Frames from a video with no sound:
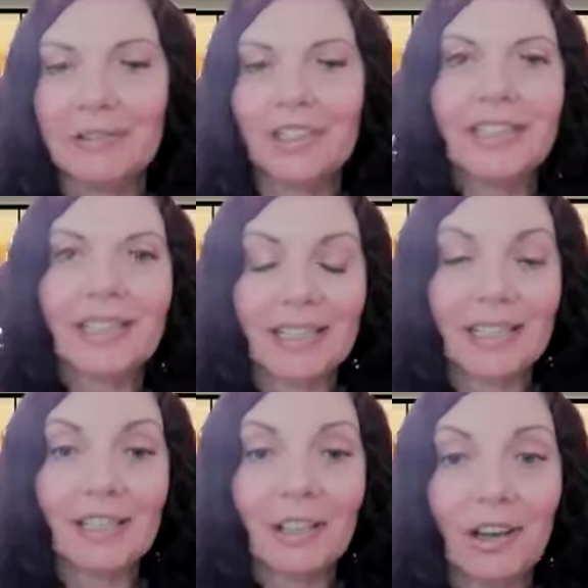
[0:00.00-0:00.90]
couch at six
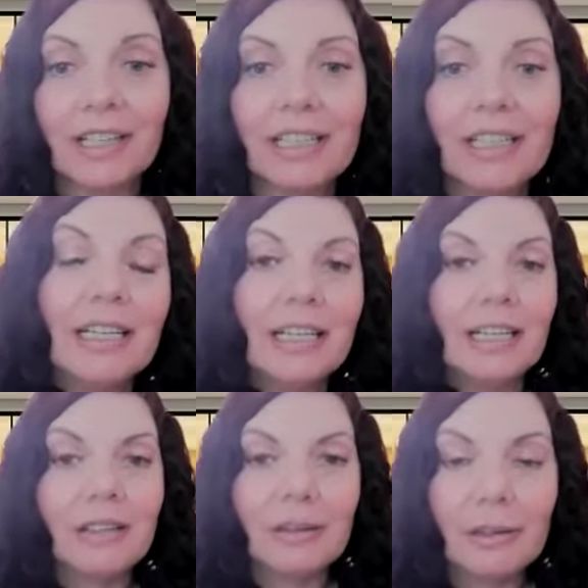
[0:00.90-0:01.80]
o'clock
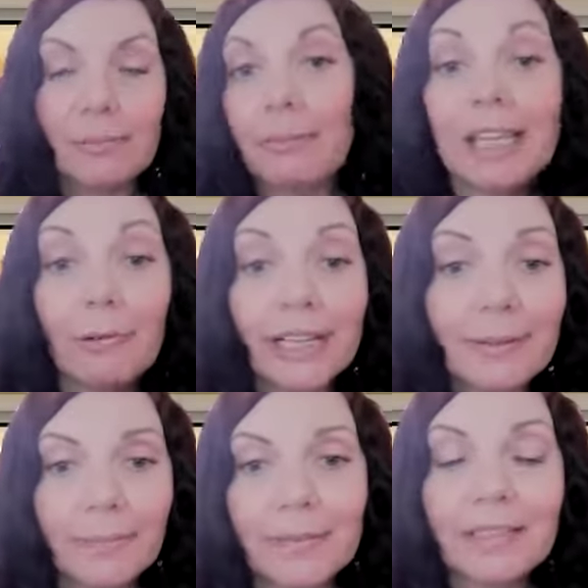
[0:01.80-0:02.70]
by the
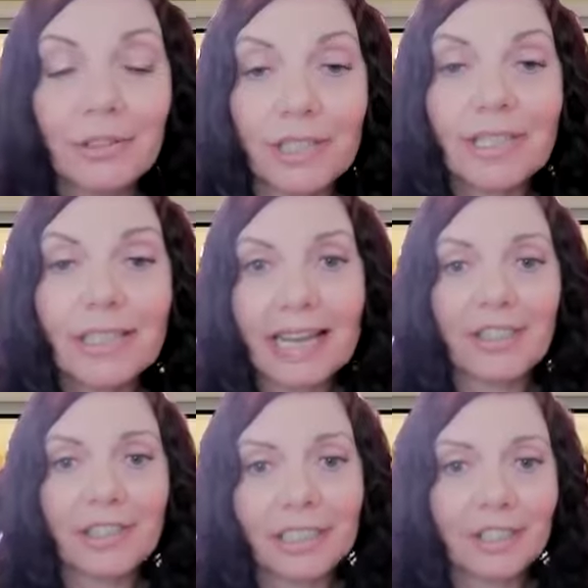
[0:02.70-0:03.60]
way so this is
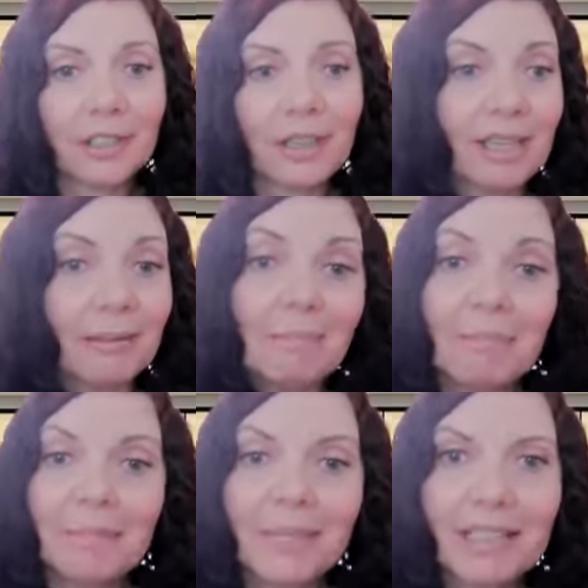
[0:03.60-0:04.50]
actually a good
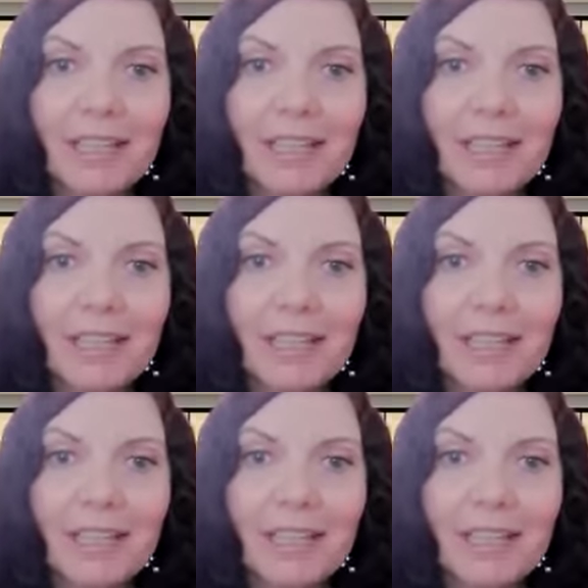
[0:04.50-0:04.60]
thing